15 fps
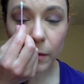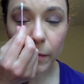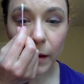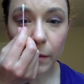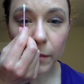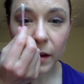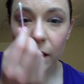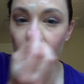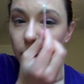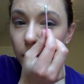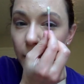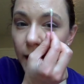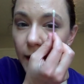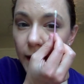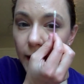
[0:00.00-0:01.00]
about middle
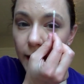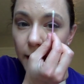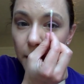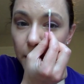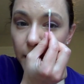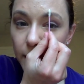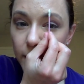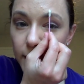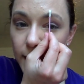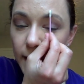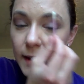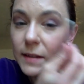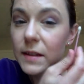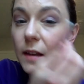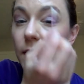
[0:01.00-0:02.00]
of my eye on both sides,